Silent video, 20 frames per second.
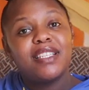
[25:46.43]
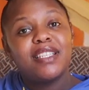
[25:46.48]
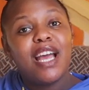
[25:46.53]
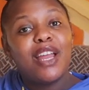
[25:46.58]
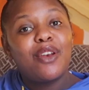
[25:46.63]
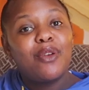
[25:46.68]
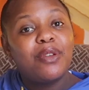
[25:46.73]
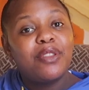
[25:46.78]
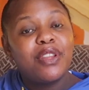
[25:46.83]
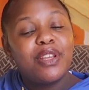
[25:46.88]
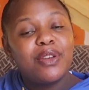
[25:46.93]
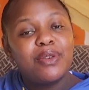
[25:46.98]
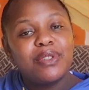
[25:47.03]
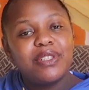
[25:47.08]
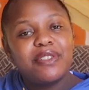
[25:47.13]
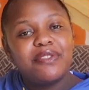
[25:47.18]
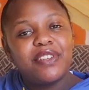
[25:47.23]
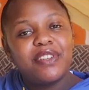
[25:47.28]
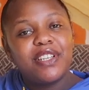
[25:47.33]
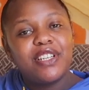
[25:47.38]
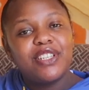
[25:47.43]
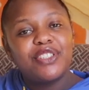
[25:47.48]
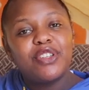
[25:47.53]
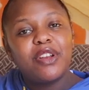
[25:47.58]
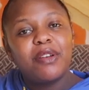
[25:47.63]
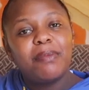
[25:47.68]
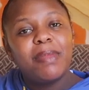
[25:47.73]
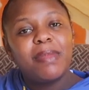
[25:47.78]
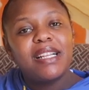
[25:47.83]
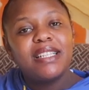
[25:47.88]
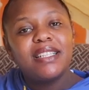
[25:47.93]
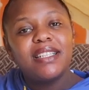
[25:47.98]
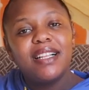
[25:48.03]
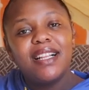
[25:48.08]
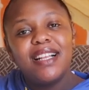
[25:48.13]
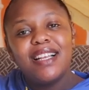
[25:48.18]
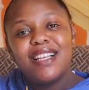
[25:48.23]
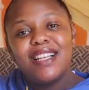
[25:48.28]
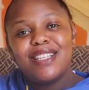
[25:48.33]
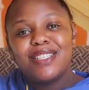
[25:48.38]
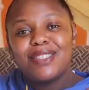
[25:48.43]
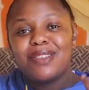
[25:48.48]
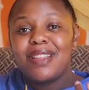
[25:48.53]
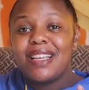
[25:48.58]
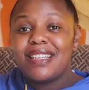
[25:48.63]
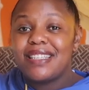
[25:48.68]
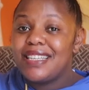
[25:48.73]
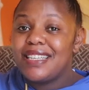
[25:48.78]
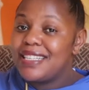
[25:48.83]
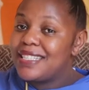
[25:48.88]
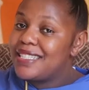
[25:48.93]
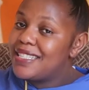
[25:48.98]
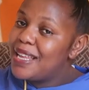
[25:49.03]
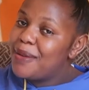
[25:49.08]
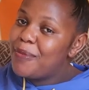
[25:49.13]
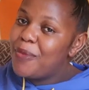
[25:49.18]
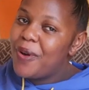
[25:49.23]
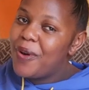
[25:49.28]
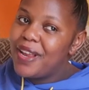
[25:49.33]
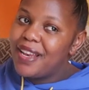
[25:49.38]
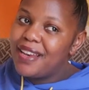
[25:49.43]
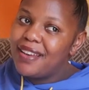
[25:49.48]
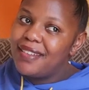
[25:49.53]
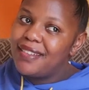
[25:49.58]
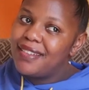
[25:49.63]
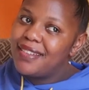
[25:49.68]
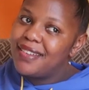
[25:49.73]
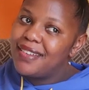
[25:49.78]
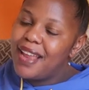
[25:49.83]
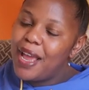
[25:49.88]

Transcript: turn on the notification bell, so that next time when